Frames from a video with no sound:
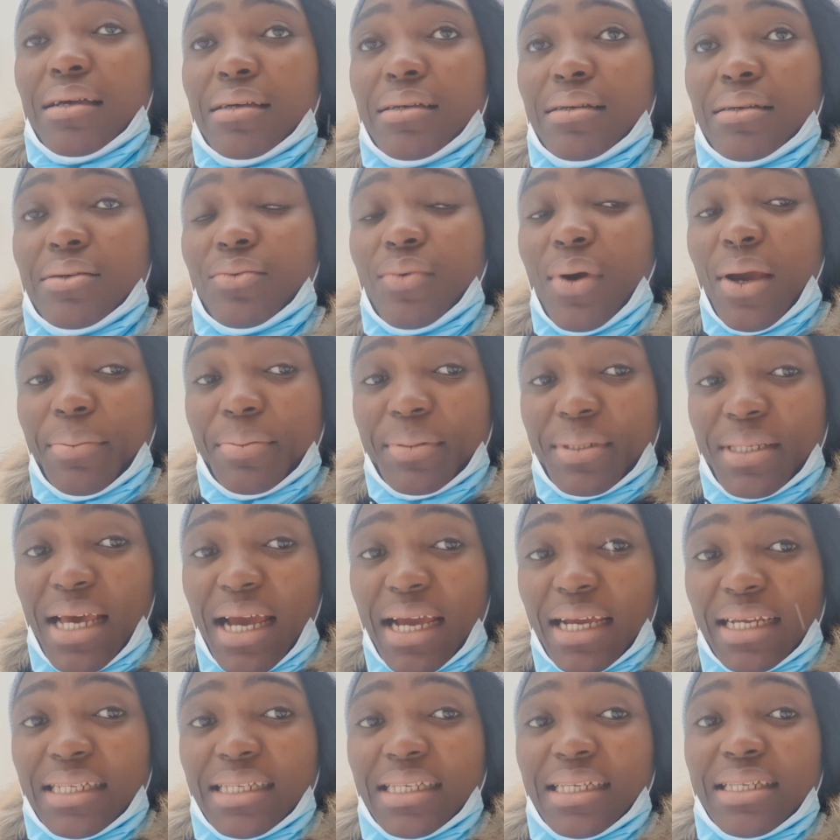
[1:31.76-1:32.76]

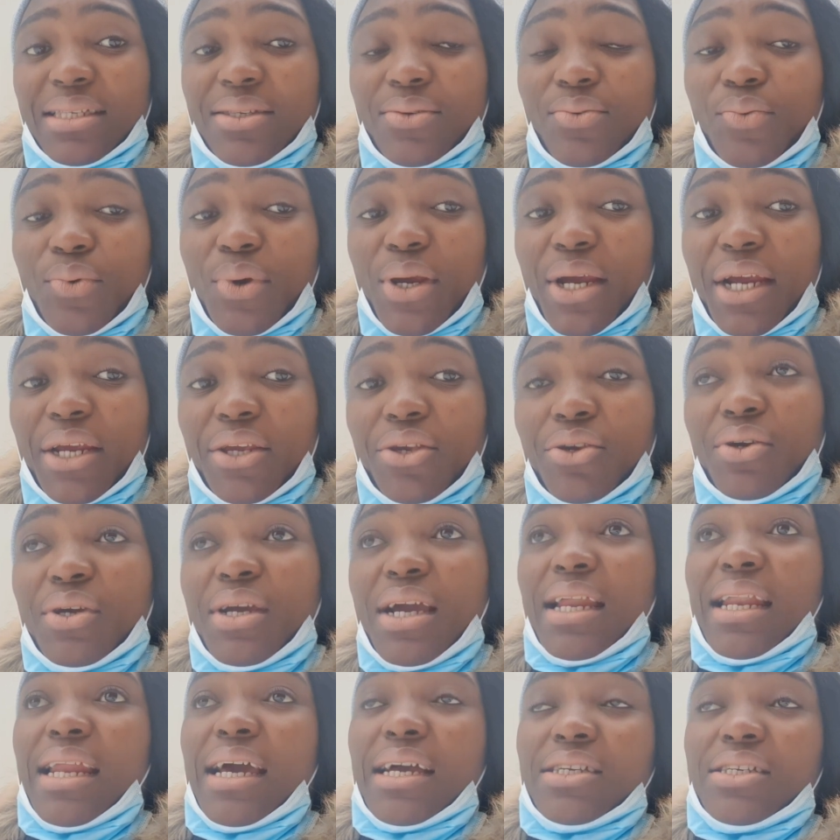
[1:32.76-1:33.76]
website is where you
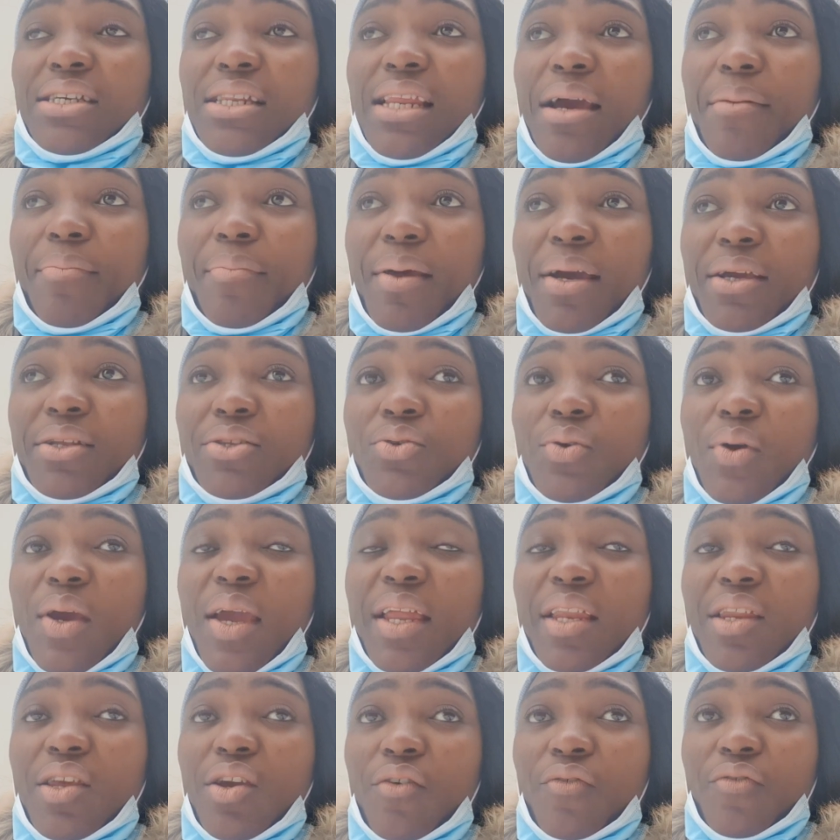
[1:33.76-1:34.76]
can actually apply to
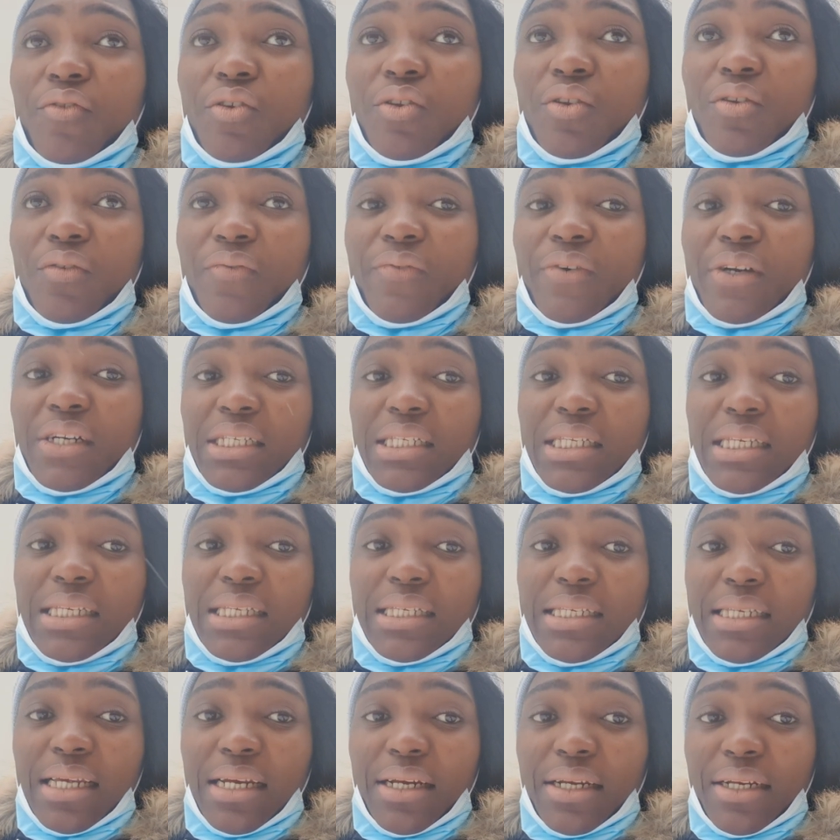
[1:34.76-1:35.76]
any of the universities
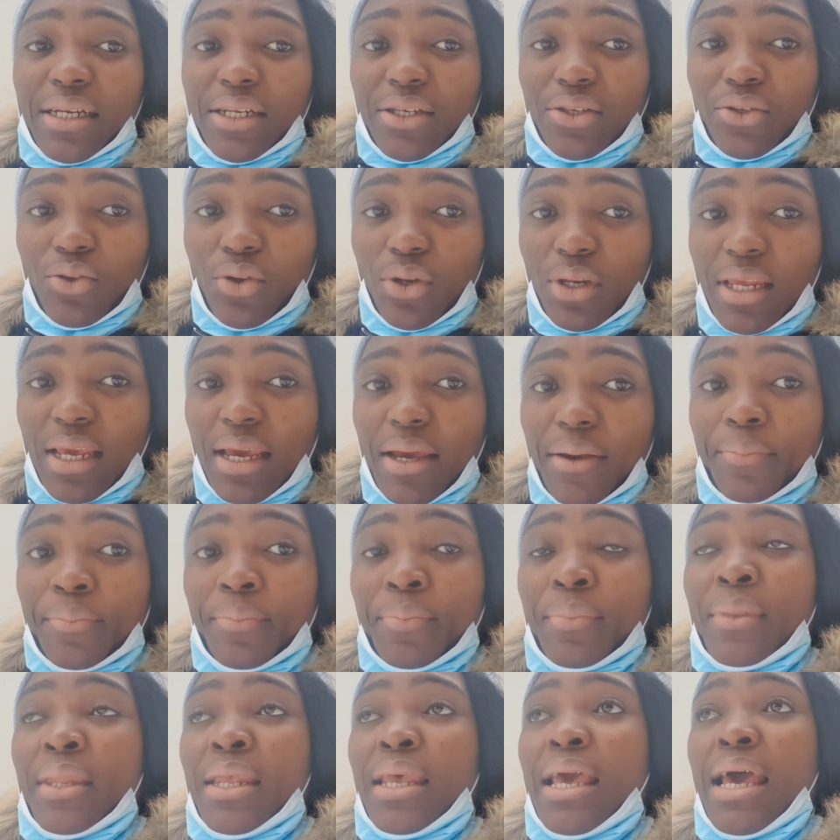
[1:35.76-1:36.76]
here in Estonia,
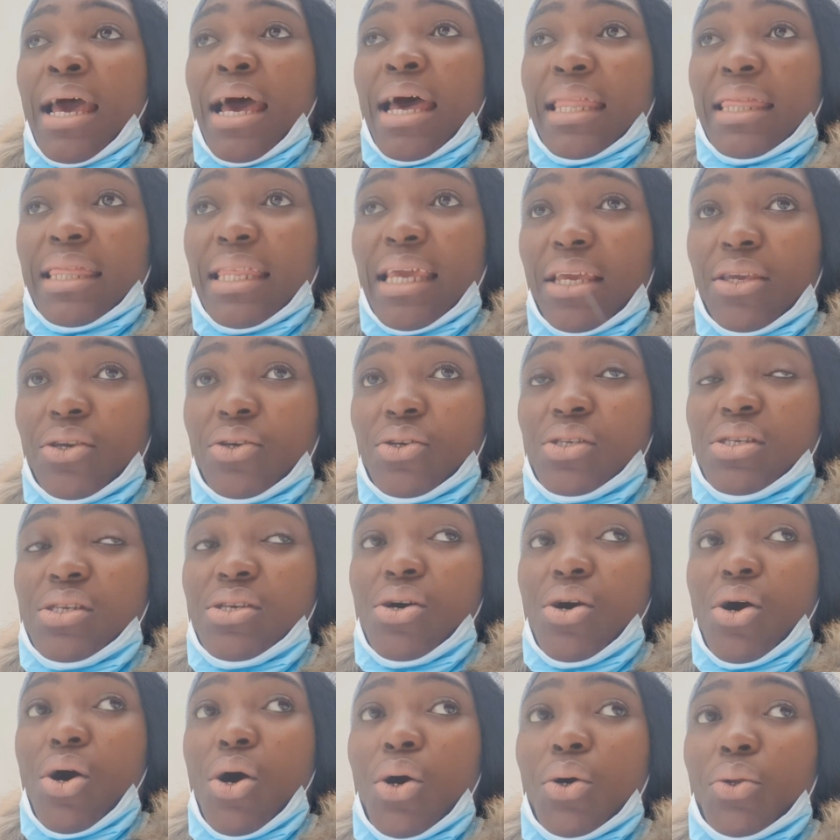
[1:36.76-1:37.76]
and then you see
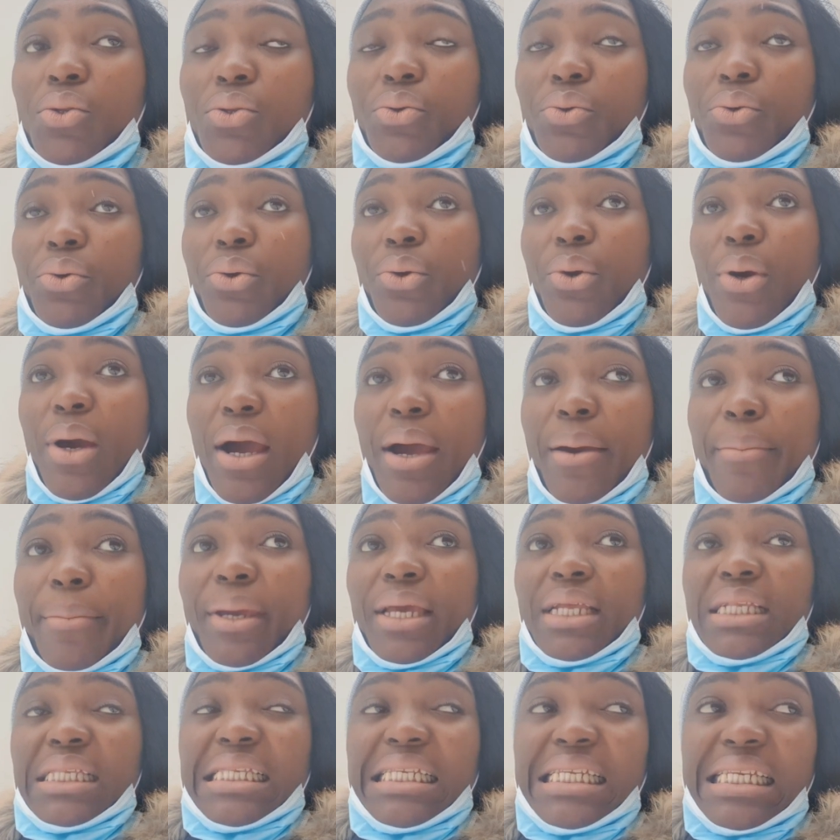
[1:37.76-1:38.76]
all the
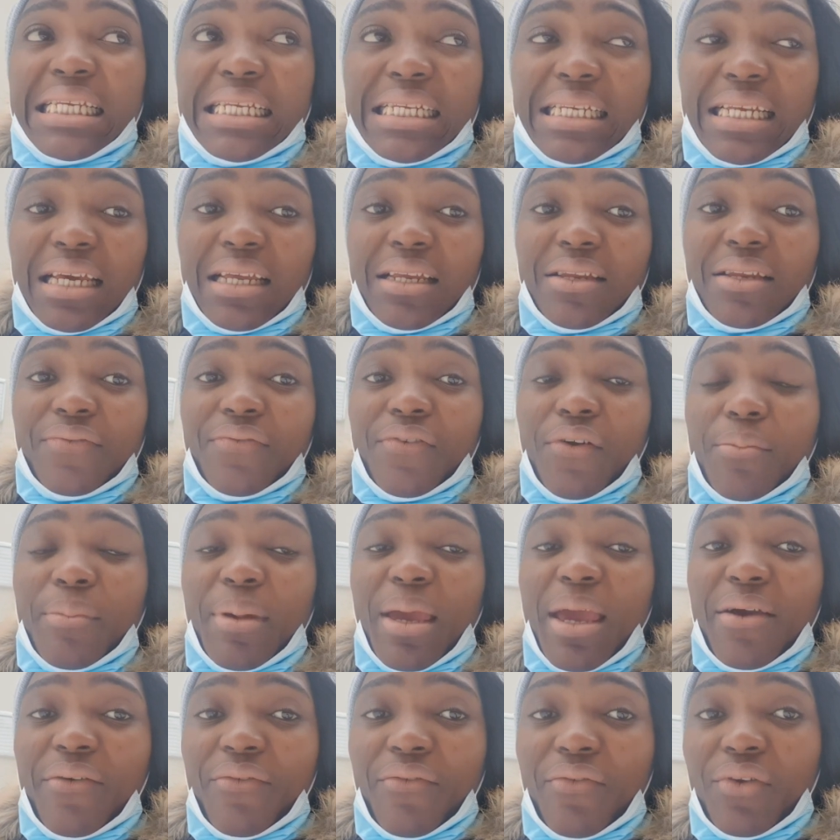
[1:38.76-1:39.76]
requirements needed from
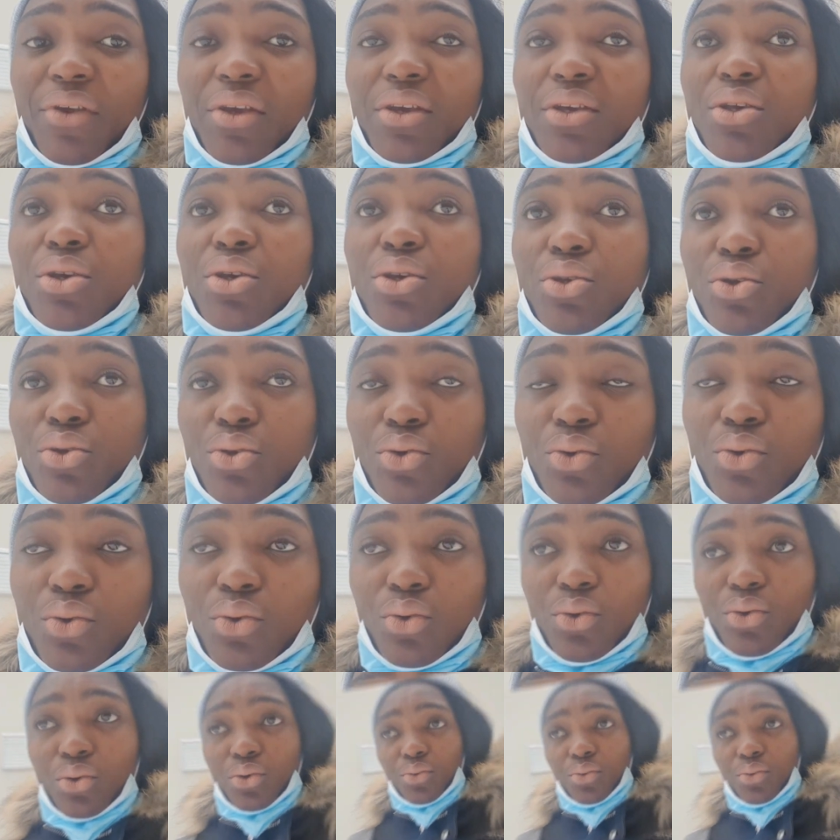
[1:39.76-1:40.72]
every school.